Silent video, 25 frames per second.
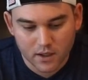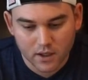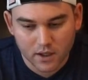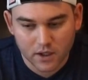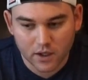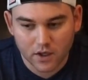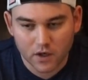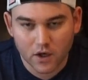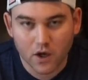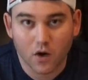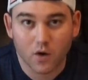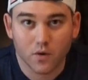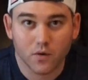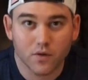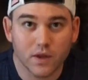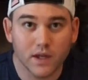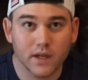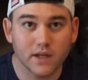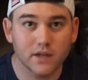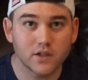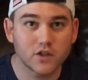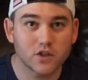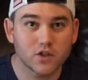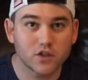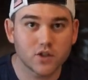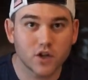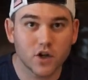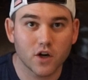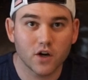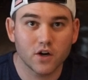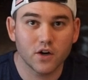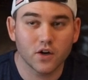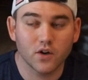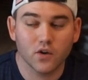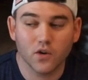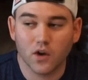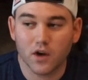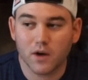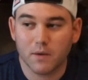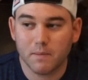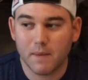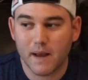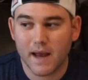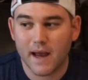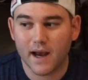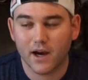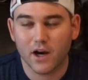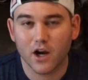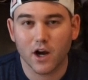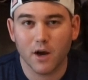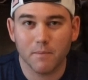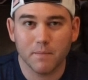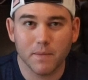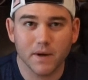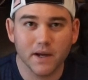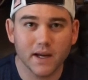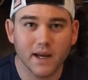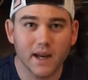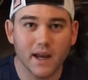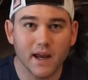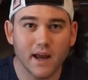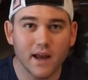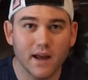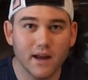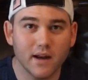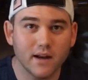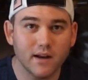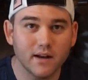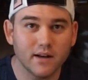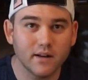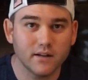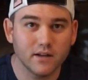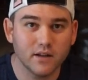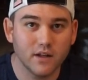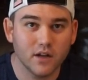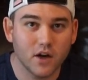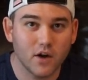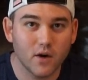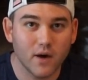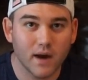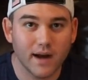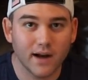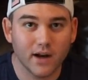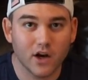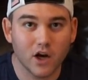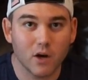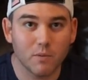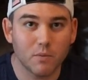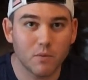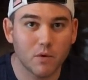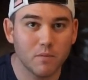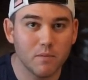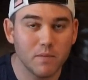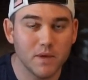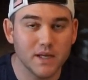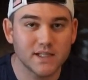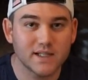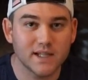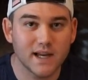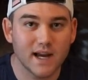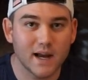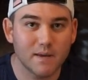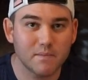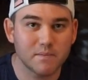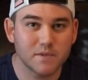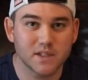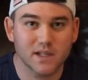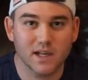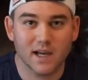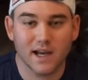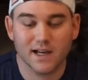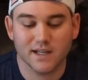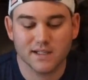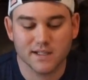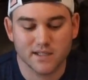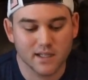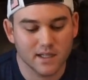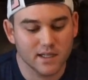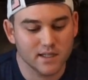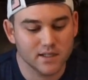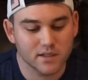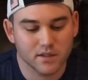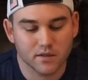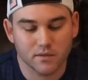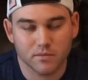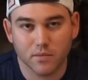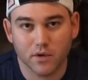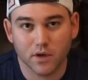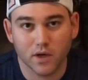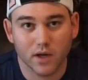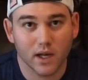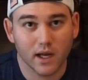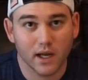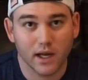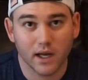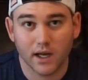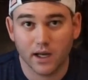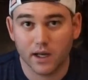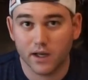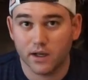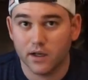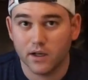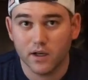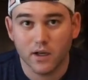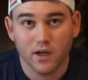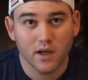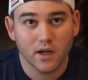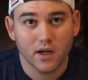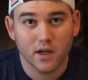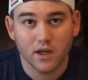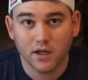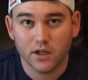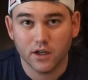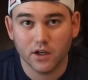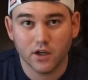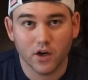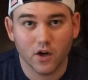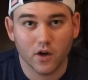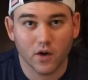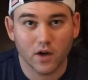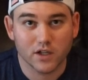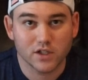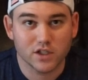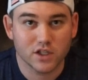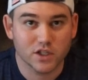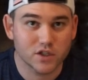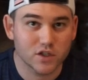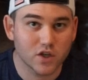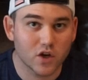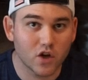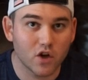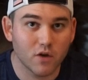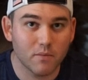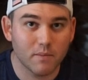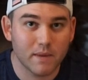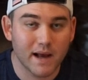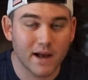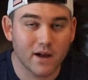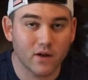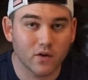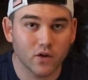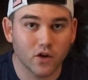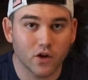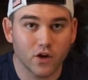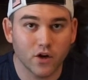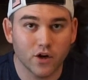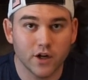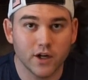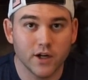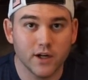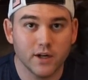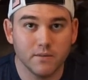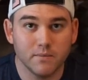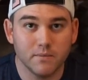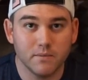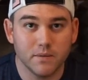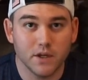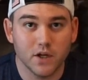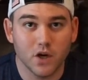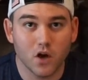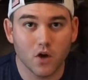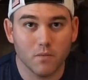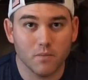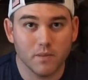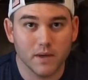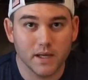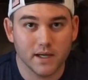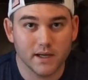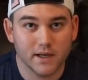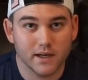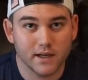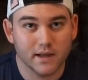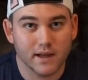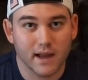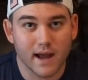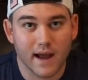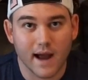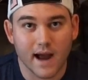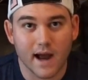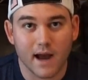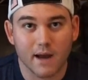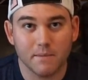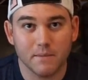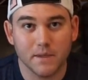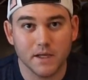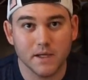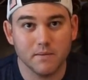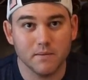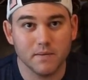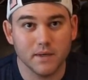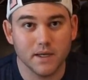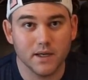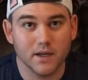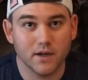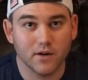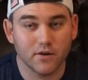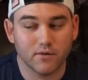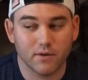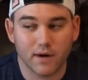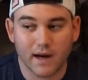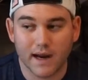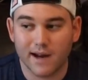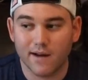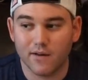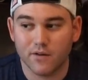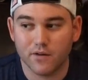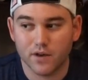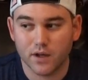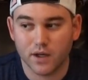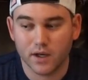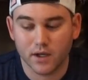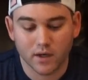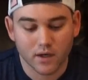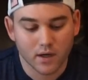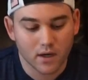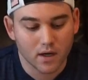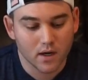Things are starting to look back up again. Had a couple mishaps last season, but hey, it's just all about learning, being in the hobby, being around it.